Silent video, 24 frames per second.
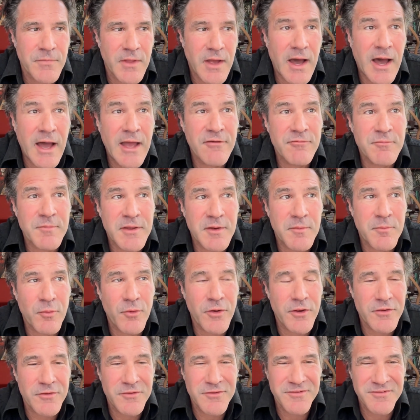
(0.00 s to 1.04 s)
I've made a
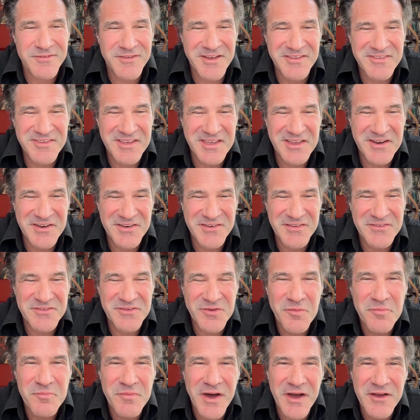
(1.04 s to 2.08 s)
point, not to get on a
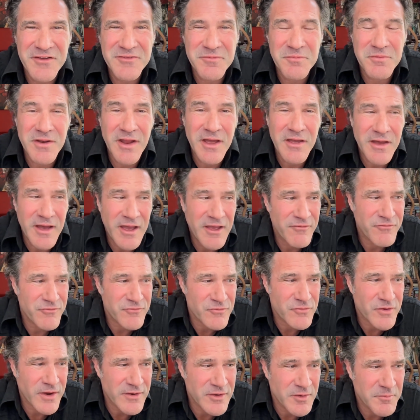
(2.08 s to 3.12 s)
soapbox, but I've
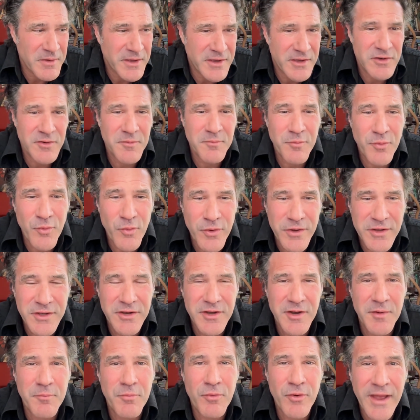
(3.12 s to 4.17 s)
tried to make it a point
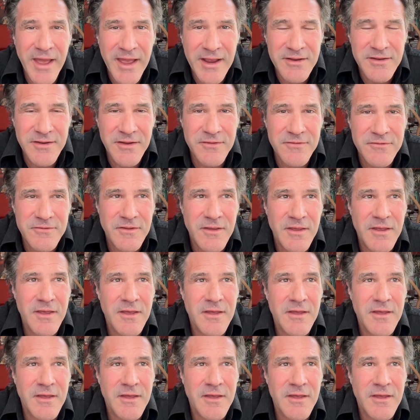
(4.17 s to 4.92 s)
and a practice